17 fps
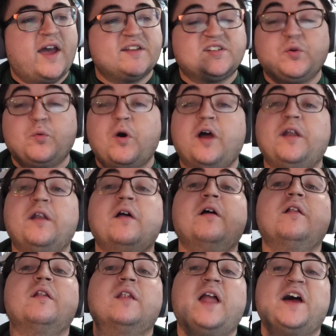As he won
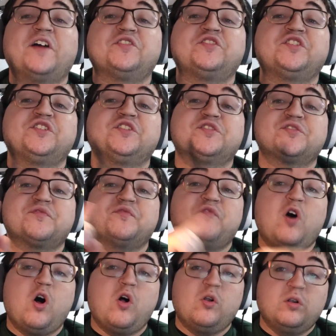last year's
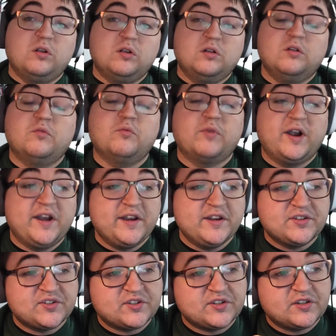fall
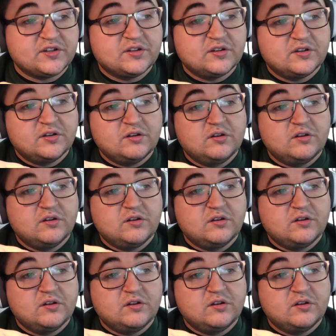race